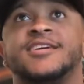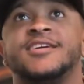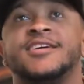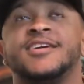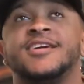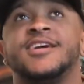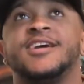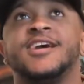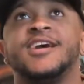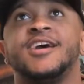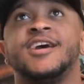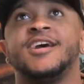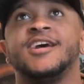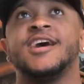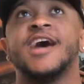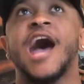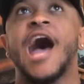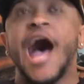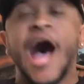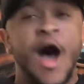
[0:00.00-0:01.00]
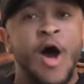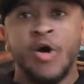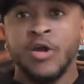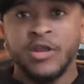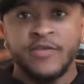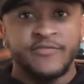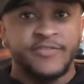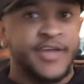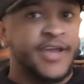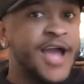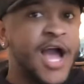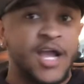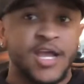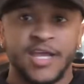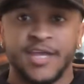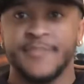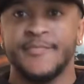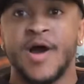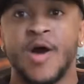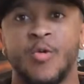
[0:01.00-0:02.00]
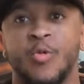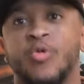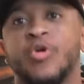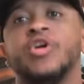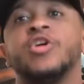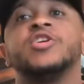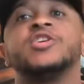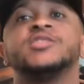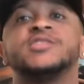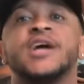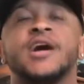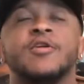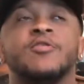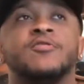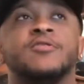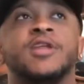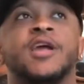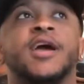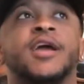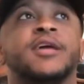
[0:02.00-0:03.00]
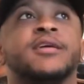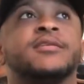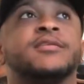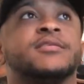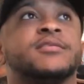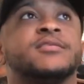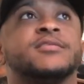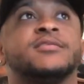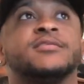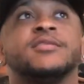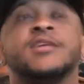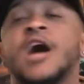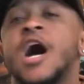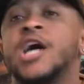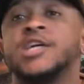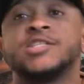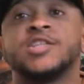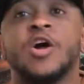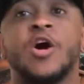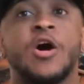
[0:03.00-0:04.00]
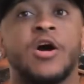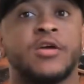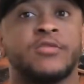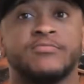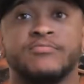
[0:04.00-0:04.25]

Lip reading: and I don't even think I could get my words out. Like, I start